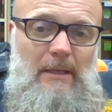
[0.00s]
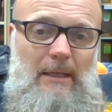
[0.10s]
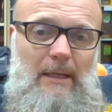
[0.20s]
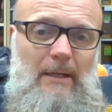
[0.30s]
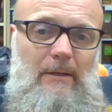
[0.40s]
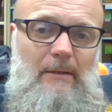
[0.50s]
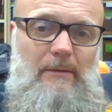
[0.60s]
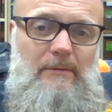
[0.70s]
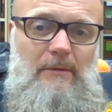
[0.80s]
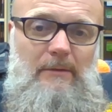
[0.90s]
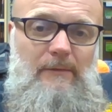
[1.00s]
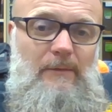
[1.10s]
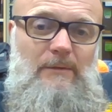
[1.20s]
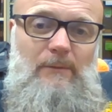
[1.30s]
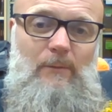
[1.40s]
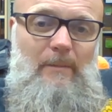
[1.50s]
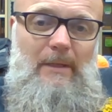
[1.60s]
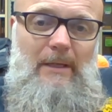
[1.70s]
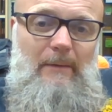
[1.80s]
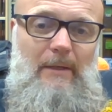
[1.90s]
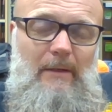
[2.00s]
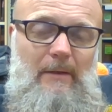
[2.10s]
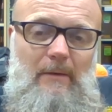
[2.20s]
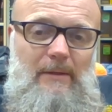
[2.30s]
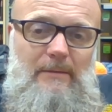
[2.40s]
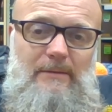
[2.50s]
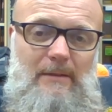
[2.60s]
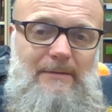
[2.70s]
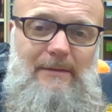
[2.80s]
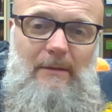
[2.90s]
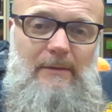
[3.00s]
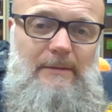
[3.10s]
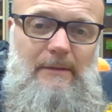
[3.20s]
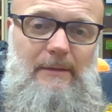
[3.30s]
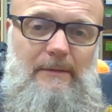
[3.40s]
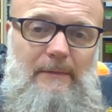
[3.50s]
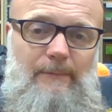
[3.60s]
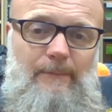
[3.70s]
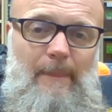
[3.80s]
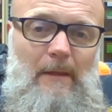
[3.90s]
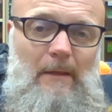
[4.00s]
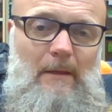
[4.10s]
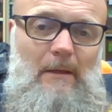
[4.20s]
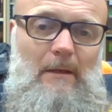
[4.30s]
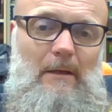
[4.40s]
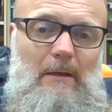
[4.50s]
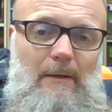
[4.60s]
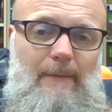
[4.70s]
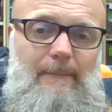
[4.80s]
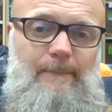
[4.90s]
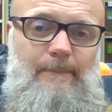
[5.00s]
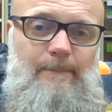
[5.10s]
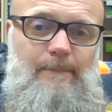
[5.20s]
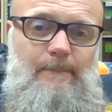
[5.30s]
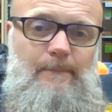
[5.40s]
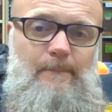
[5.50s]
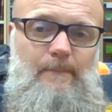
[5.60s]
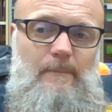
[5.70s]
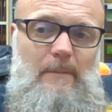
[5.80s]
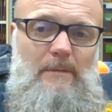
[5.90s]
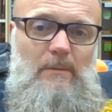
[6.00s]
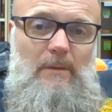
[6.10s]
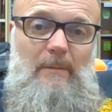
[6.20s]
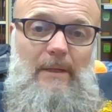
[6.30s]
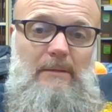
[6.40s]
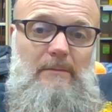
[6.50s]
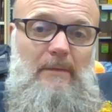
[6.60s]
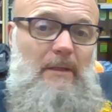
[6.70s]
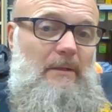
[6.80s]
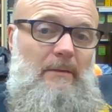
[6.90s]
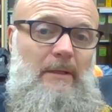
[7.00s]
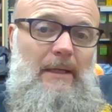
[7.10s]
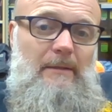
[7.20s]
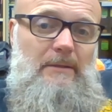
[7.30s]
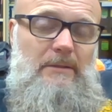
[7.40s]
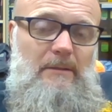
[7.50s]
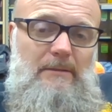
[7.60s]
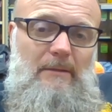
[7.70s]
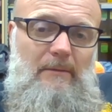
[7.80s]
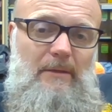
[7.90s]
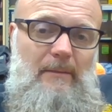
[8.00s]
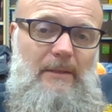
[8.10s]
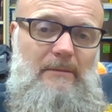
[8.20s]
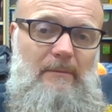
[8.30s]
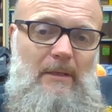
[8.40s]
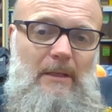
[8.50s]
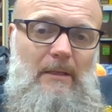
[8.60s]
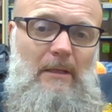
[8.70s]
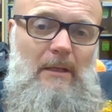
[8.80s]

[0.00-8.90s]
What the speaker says: And those are the first 4 I'm going to get ready to go and then start selling these things. So we're going to make some money doing that this year. That's how we're going to make some money.